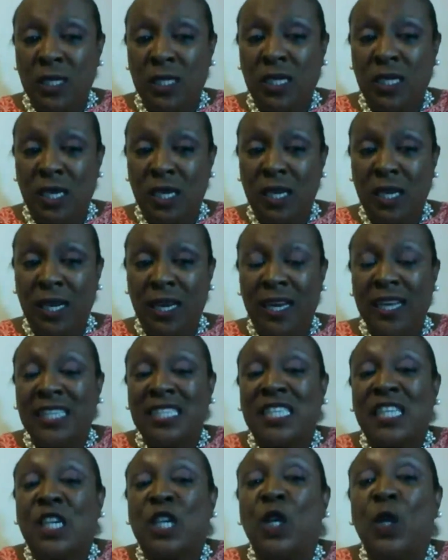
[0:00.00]

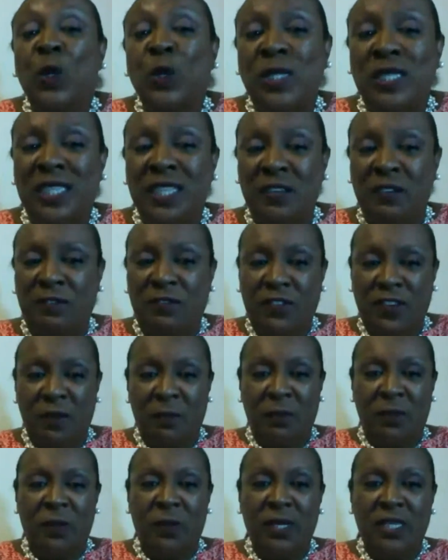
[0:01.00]
exclusive
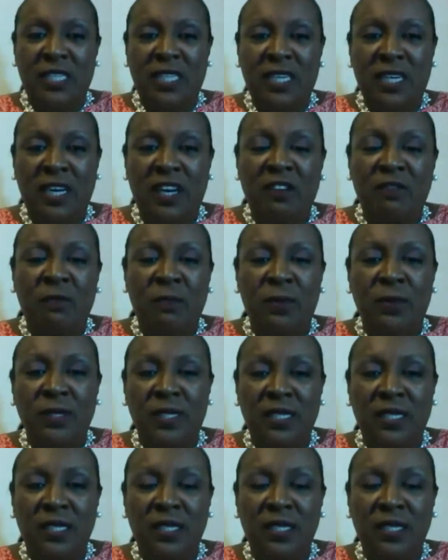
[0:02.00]
community of persons